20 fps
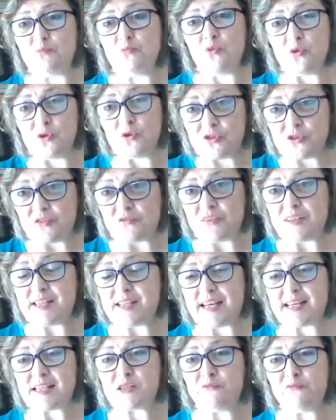Most of the
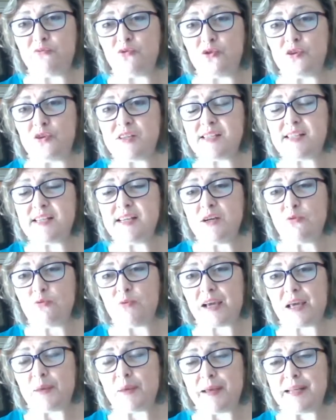task force
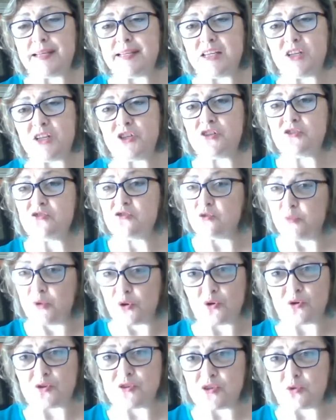recommendations from
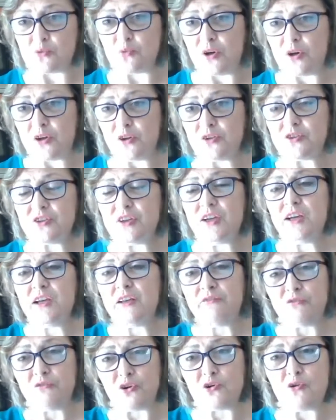across the world
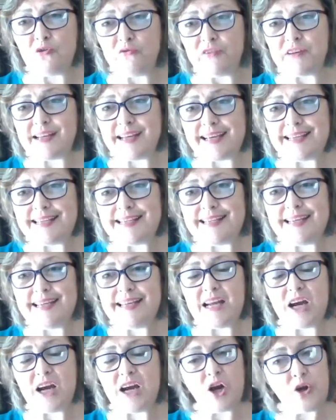for
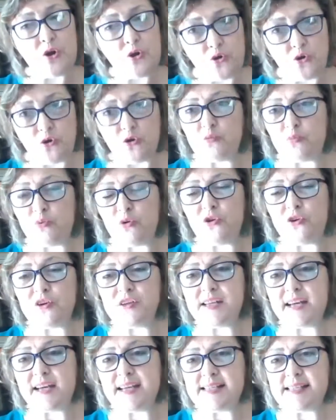COVID-19 are not
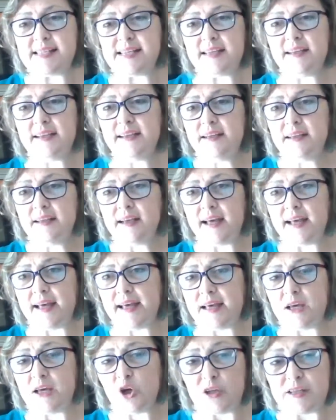prioritizing
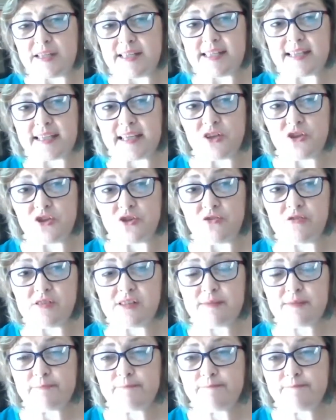holistic issues.